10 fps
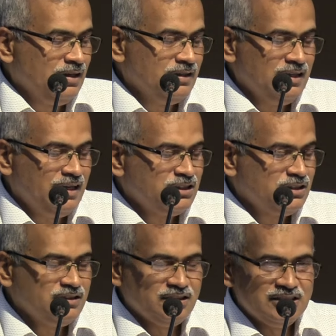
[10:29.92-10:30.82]
The
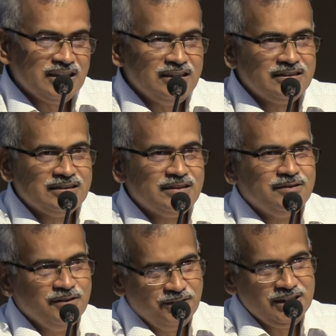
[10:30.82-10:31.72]
election
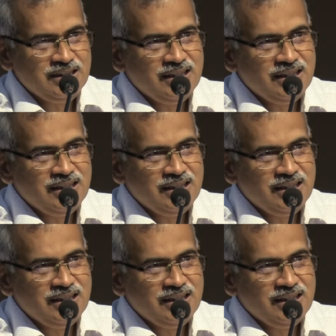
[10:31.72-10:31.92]
results, the first